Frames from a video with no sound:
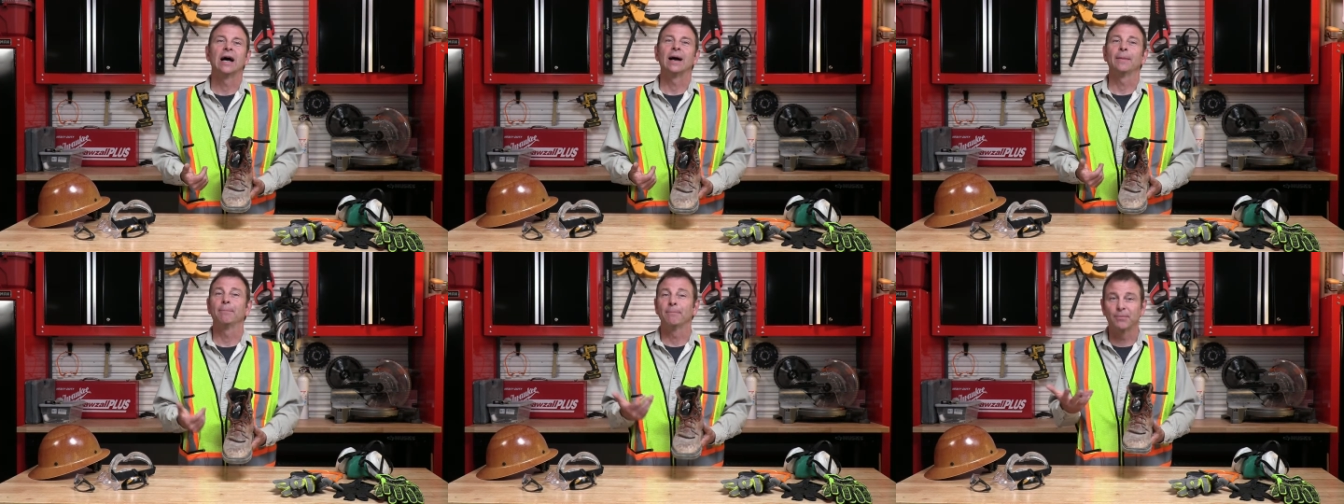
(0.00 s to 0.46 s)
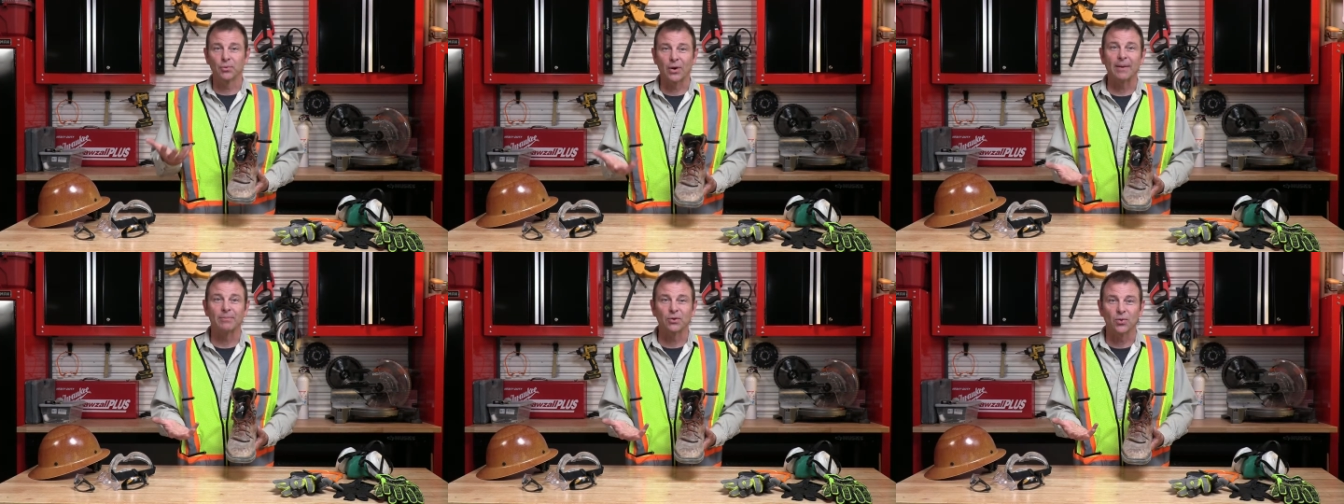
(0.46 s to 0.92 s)
I
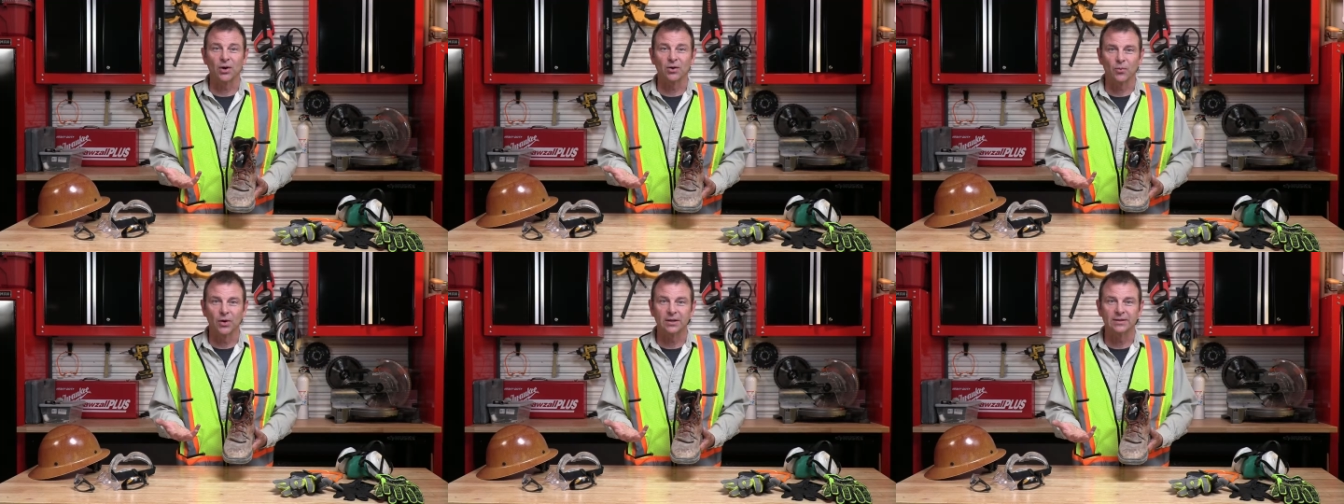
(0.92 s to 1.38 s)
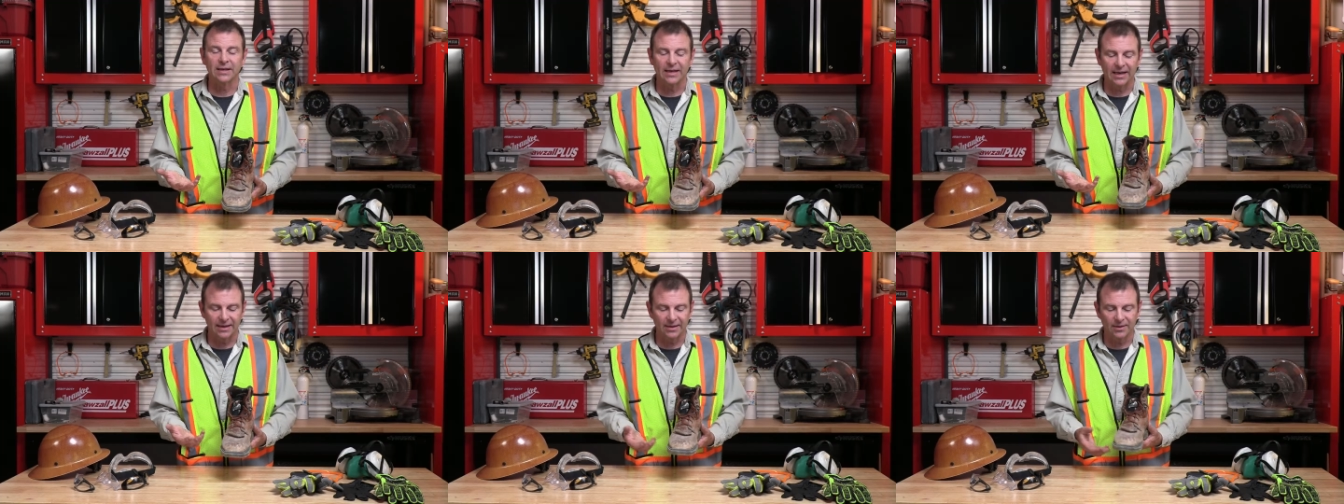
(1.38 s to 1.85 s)
grabbed the wrong one
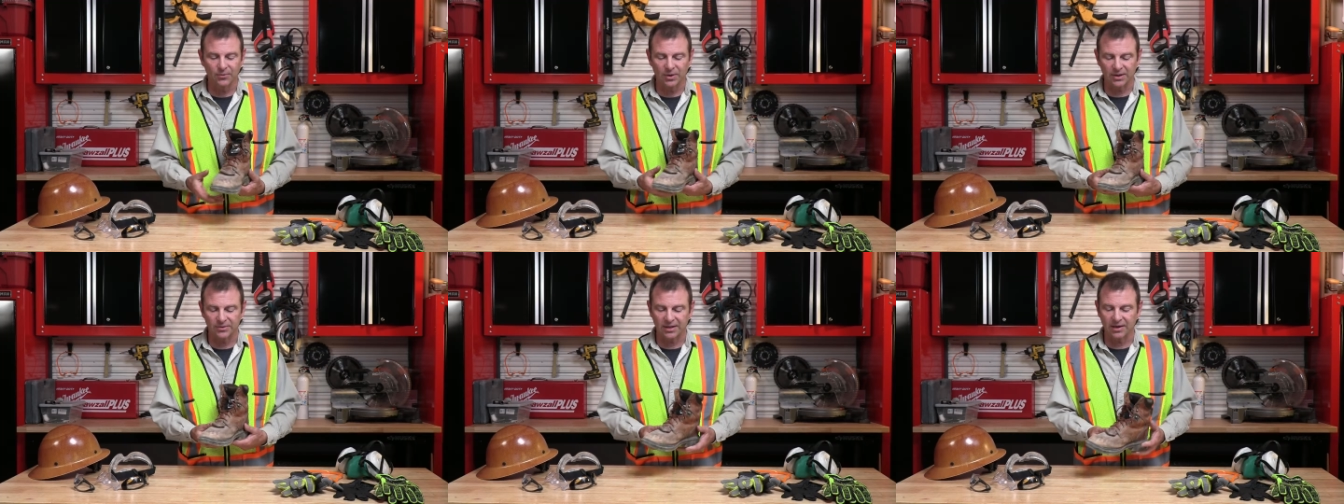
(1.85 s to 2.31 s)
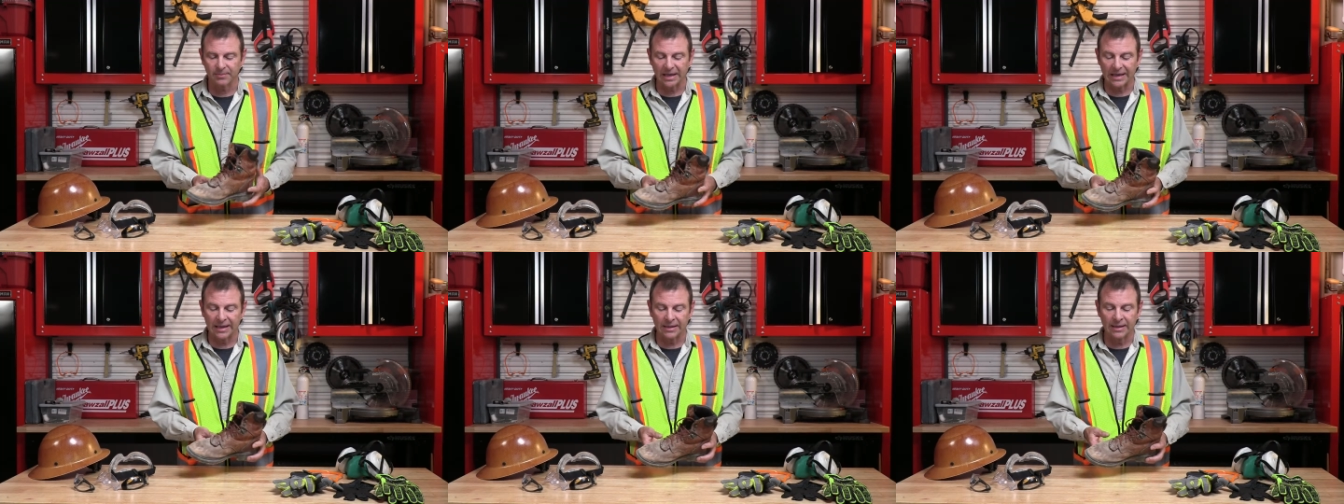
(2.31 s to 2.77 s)
today when I was
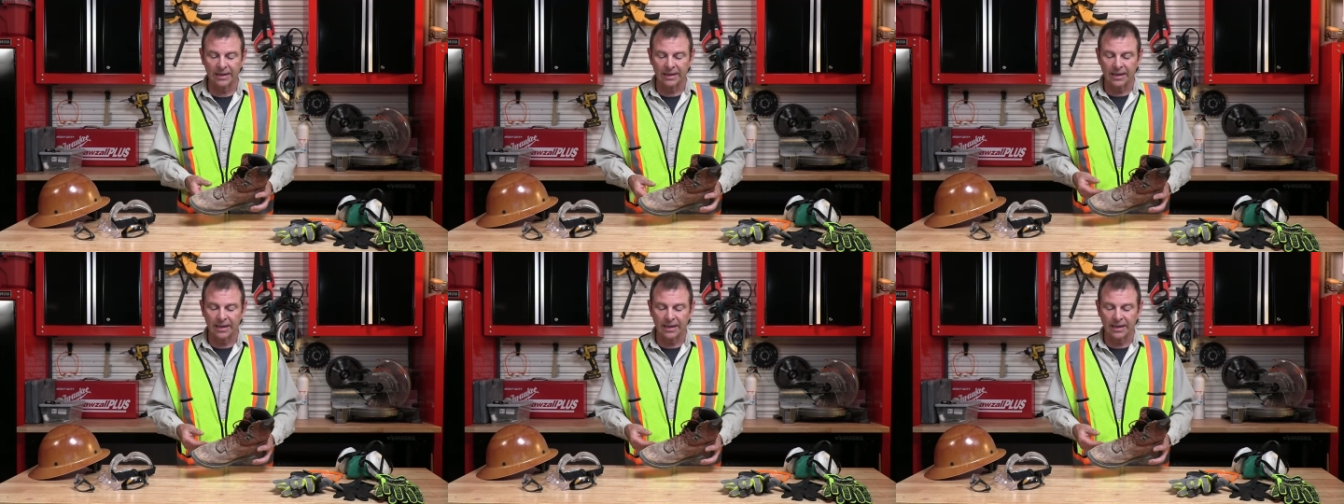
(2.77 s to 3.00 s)
coming in,